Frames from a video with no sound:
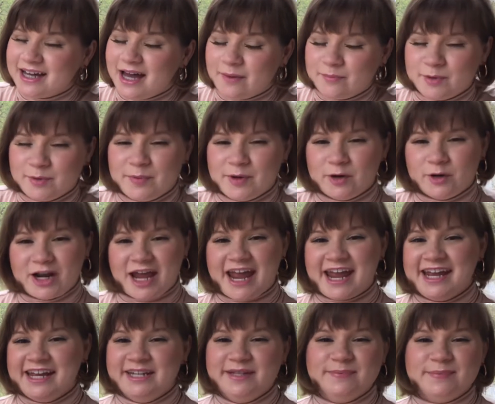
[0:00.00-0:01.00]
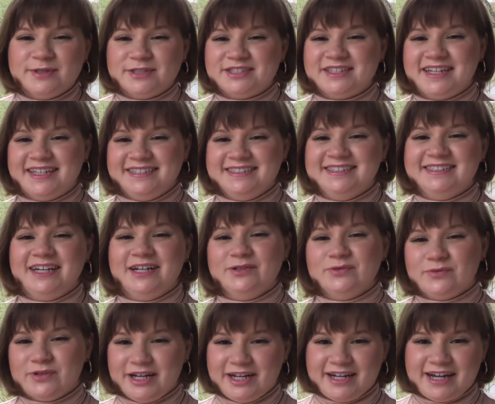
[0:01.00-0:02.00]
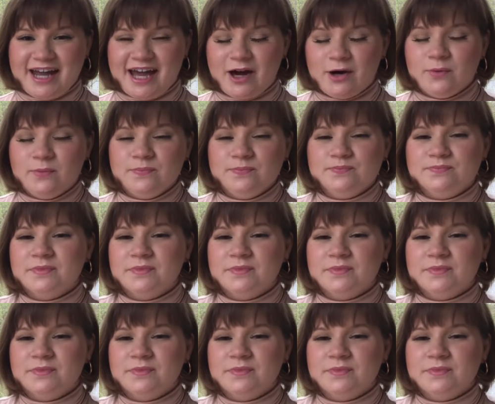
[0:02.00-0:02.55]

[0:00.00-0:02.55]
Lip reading: I'm about 80% done right now,